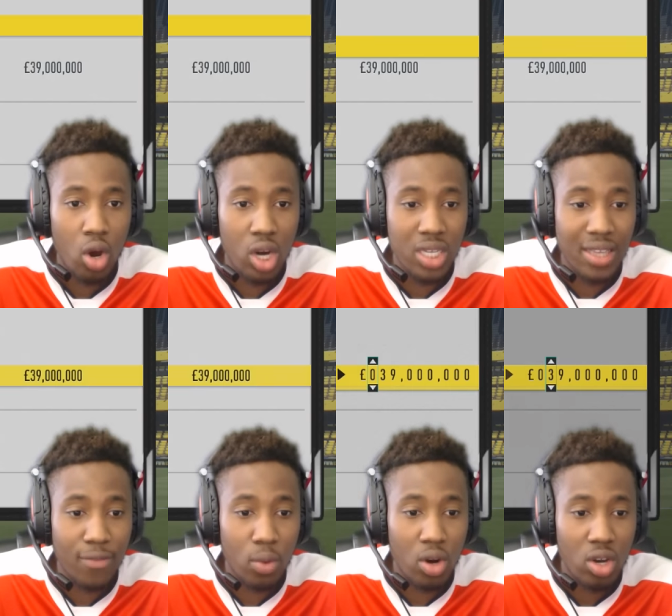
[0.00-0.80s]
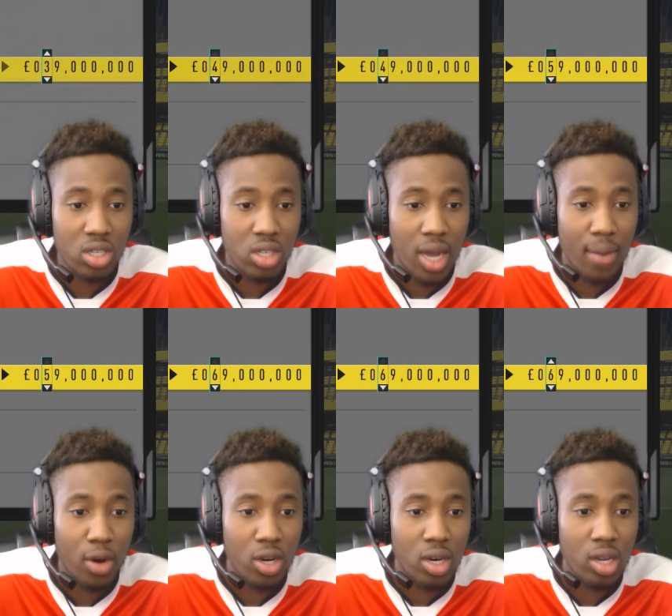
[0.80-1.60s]
Honestly, if you want Costa, I
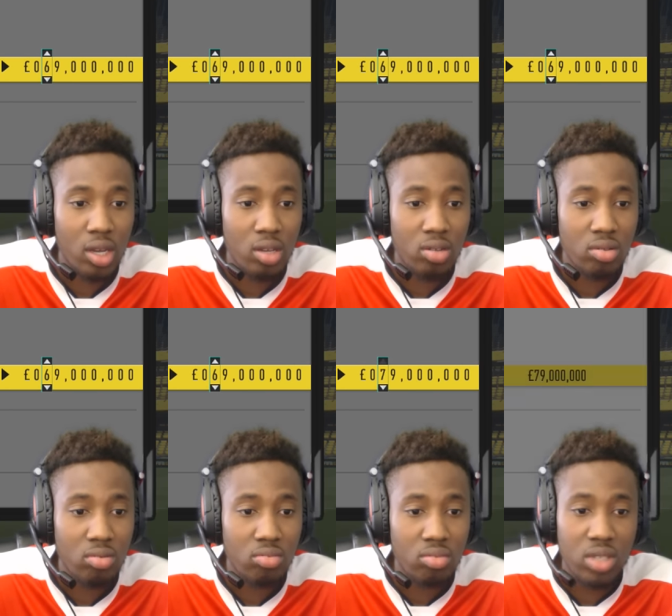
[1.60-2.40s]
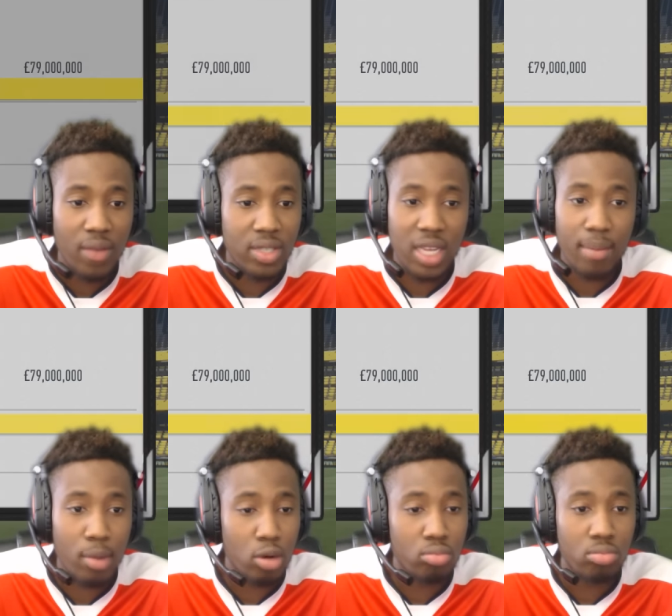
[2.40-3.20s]
want 79
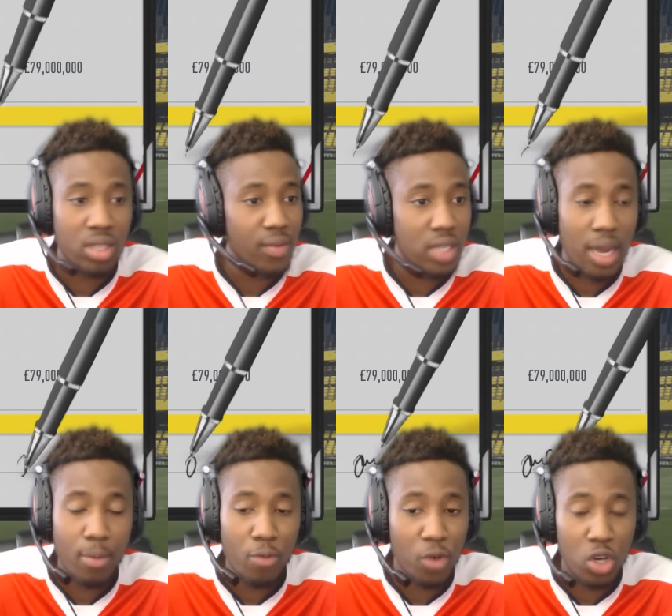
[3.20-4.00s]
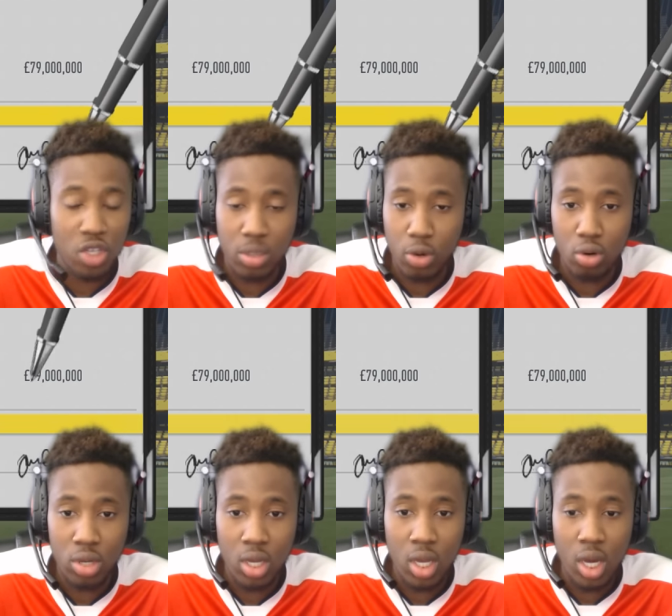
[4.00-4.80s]
mil. 79 mil for Costa, bro.
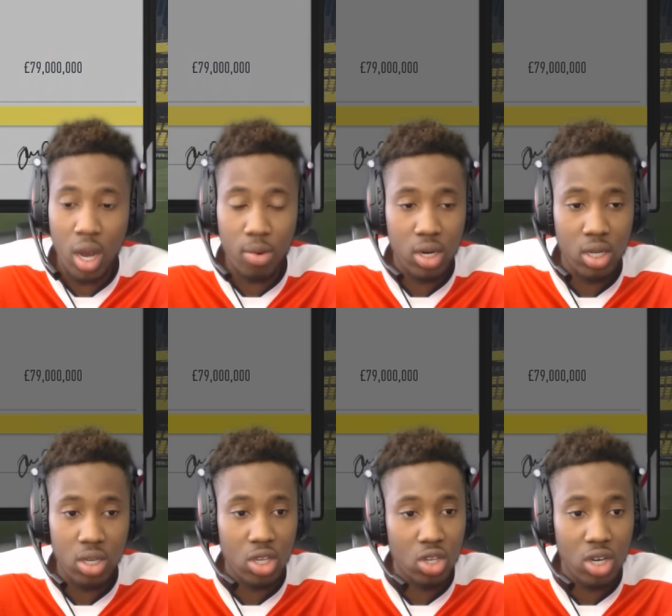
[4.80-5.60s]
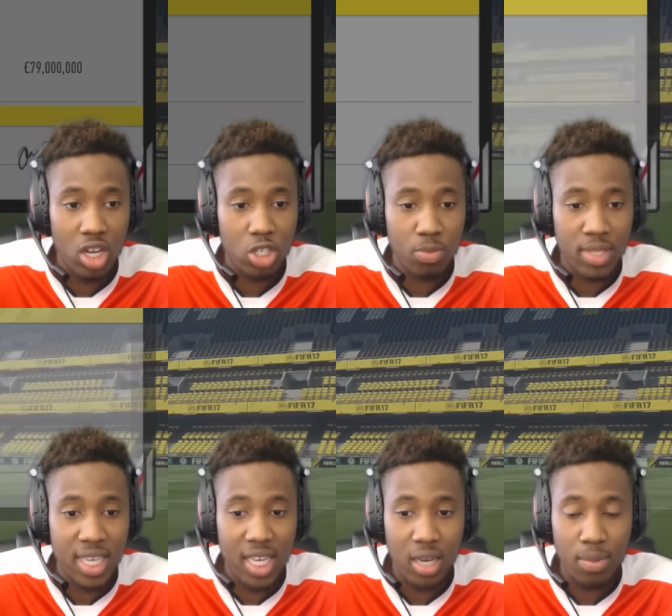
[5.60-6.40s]
Come on, you, you can't just be
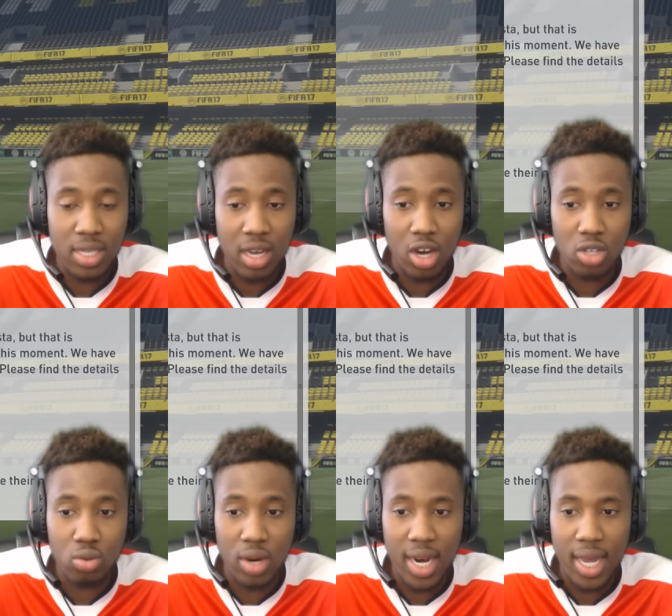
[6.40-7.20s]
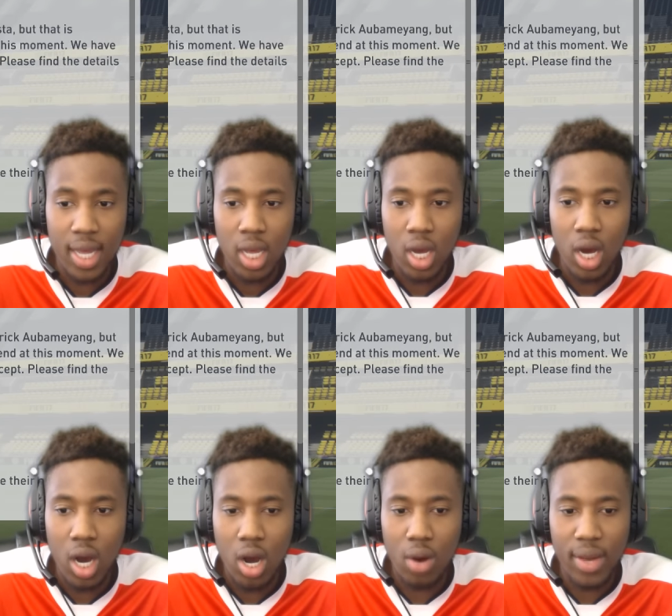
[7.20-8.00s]
taking the piss out of Arsenal like that.
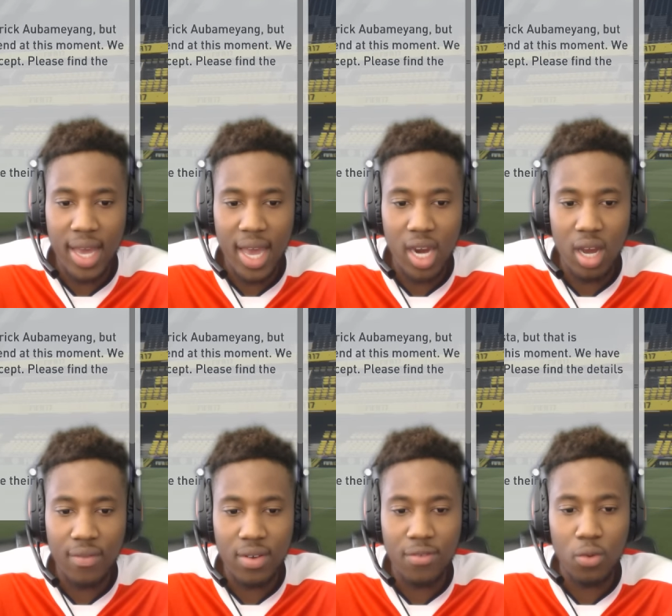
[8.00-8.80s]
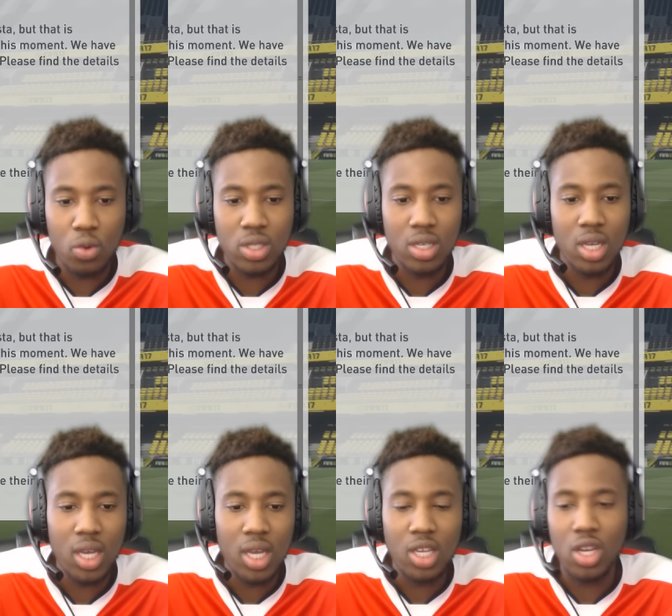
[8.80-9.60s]
Oh, we get another 40.
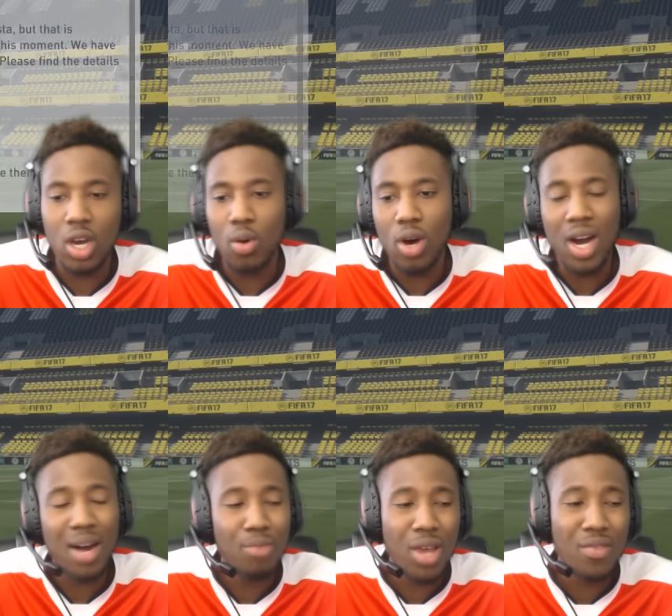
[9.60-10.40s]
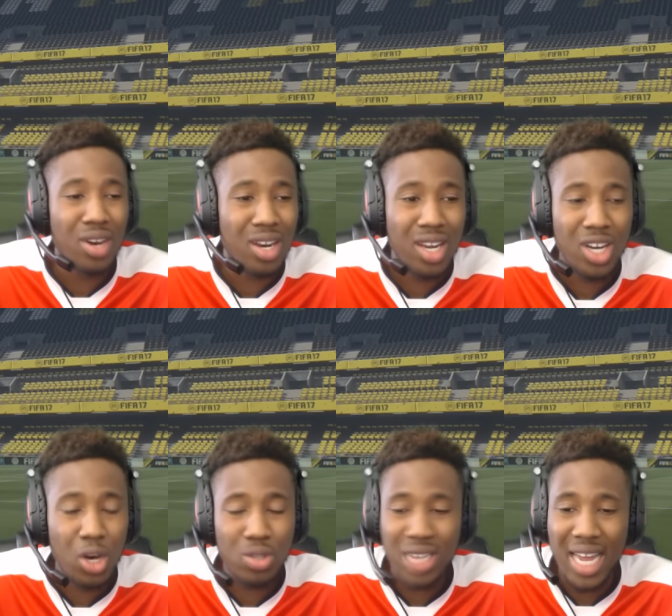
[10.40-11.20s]
You know what? I'm not even going to
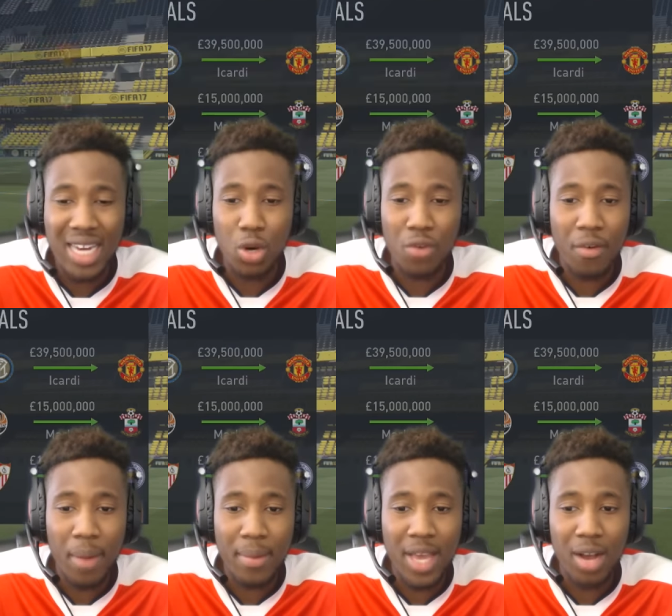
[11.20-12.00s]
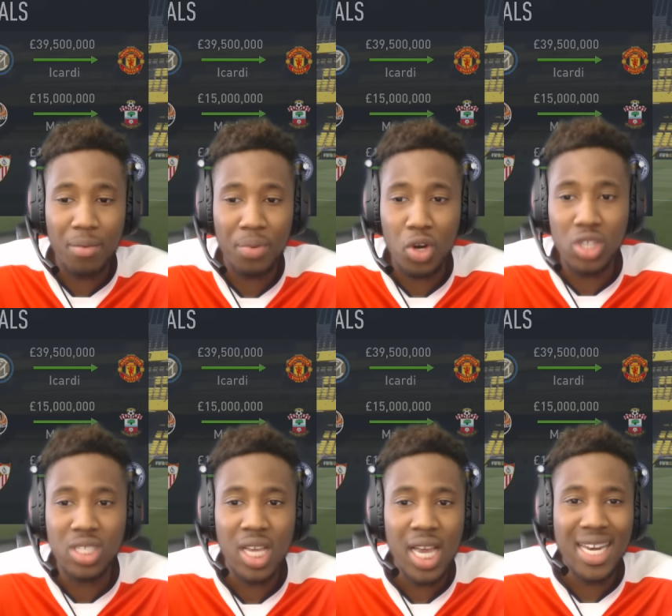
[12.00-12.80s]
go to that deal with Aubameyang
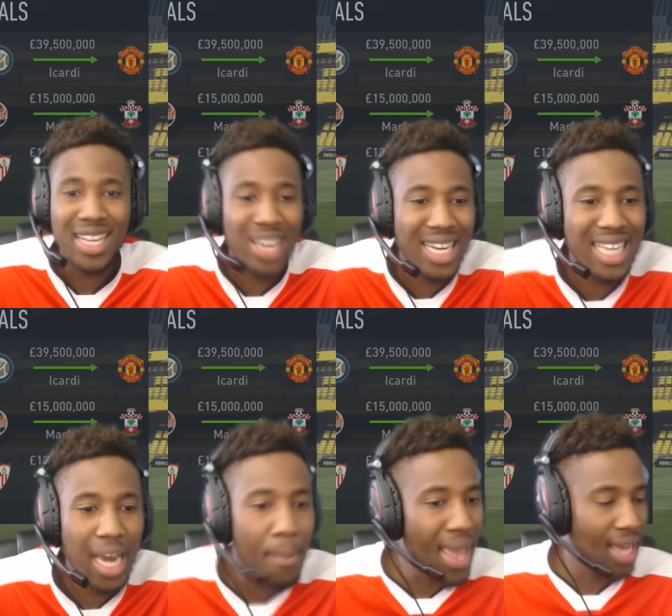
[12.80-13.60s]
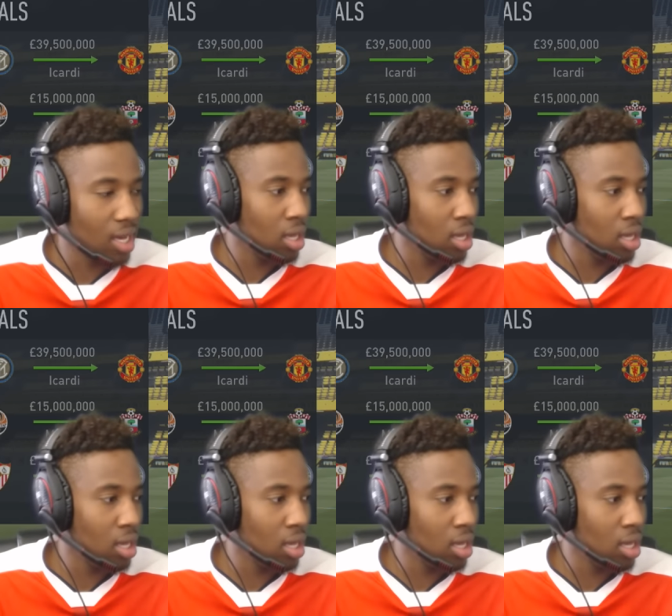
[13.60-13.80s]
because they're trying to take the mick.